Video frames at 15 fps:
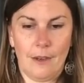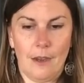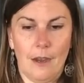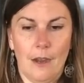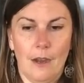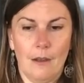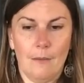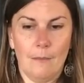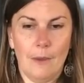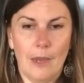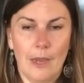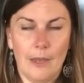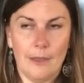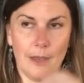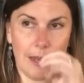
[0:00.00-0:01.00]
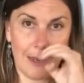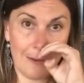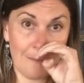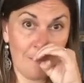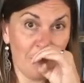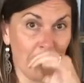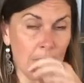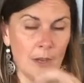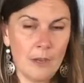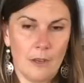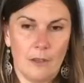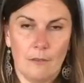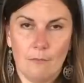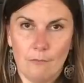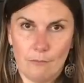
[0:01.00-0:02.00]
Um, and then
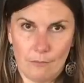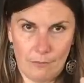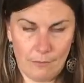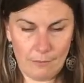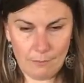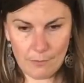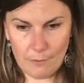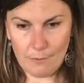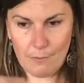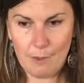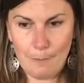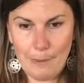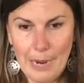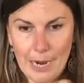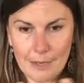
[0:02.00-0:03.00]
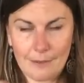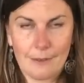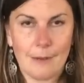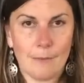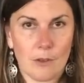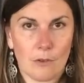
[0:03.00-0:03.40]
the back seems